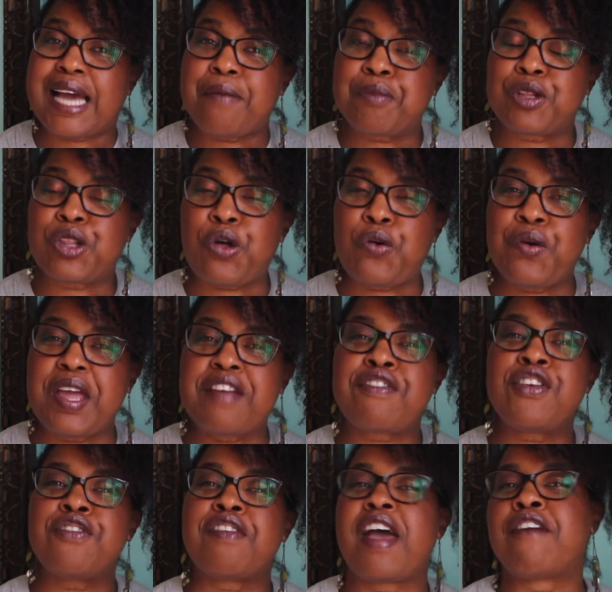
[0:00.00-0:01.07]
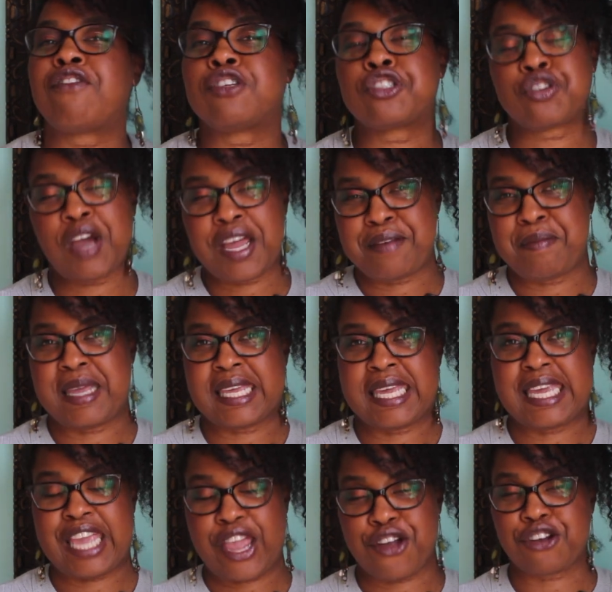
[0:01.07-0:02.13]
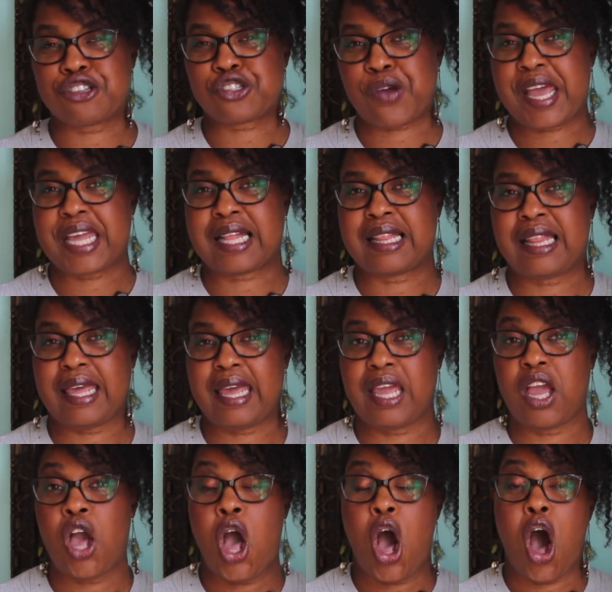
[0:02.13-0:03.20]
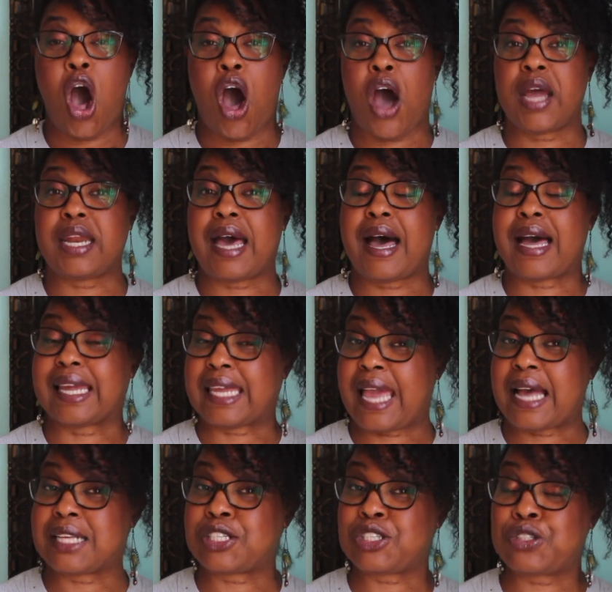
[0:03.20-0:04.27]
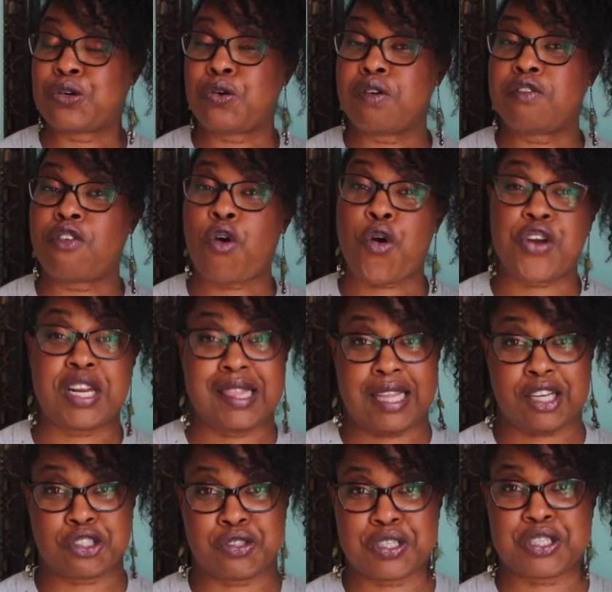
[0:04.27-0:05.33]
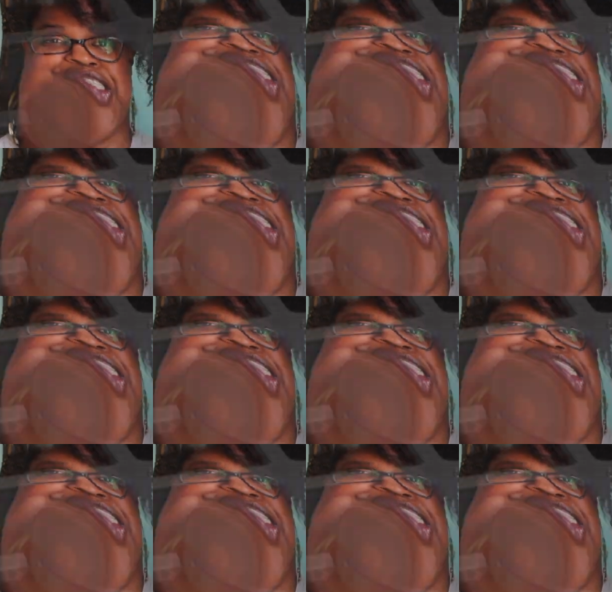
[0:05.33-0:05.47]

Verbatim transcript: down below if you've ever tried making air dry clay on a gas stove or an electric